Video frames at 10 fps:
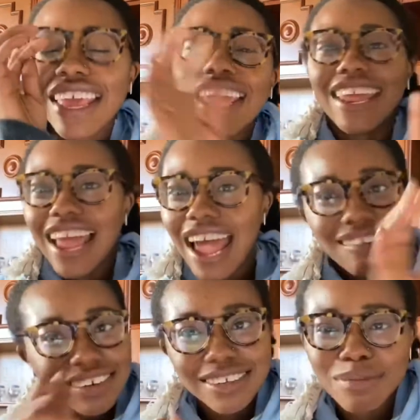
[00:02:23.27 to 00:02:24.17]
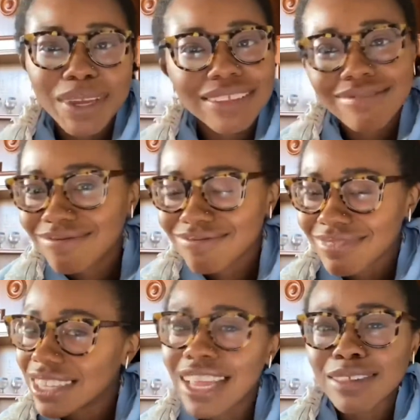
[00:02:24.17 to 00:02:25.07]
And I've just been,
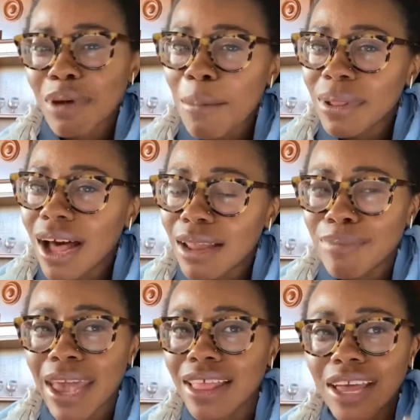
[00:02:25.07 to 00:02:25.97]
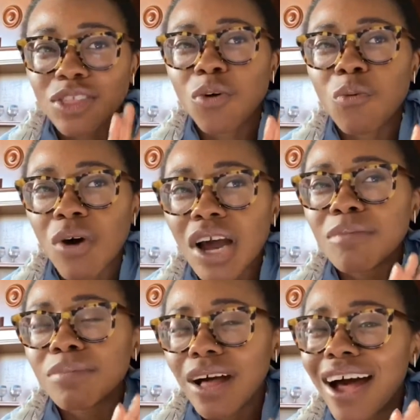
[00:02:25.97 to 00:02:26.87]
that's my blonde bae, like the
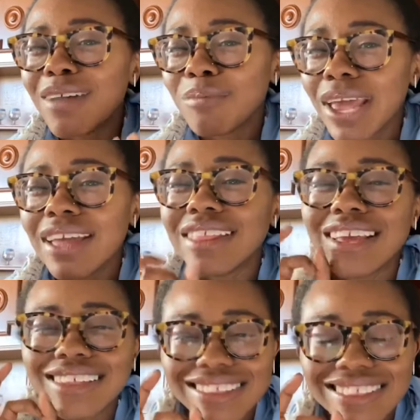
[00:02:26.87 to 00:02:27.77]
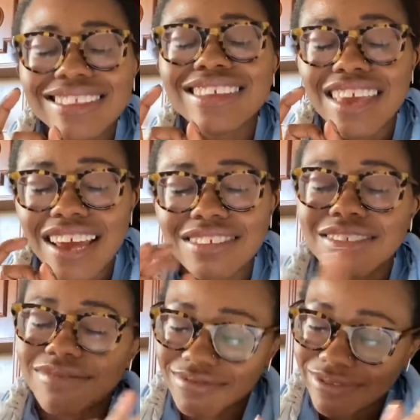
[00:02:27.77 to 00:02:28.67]
one blonde man that, yes.
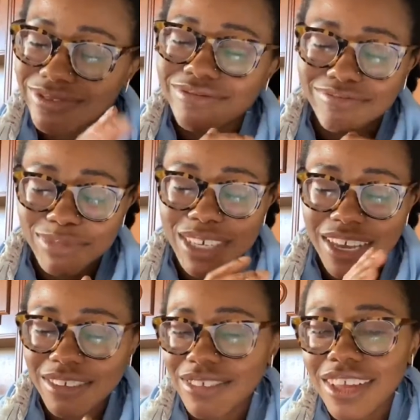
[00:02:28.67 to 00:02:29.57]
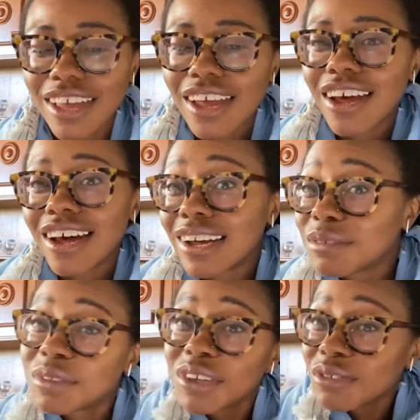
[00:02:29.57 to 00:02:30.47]
But yeah.
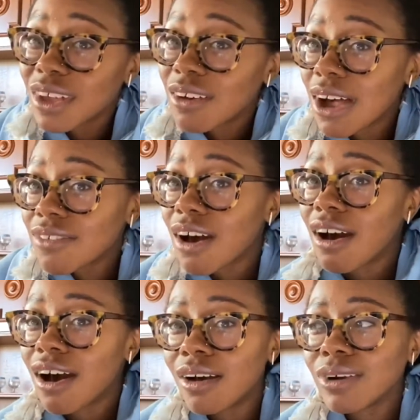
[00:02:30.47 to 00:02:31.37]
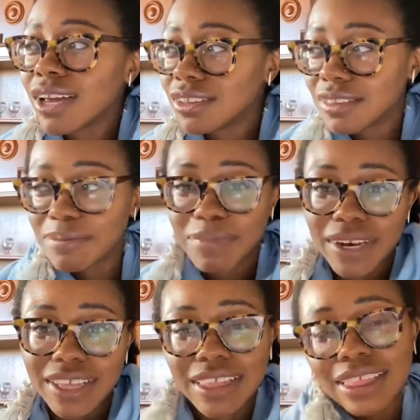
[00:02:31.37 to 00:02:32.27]
So, you know, I've always been
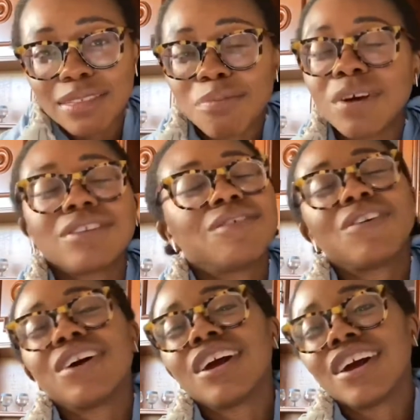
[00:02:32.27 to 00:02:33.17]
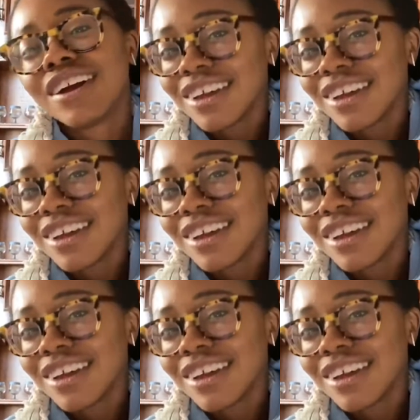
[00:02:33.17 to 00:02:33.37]
a person for,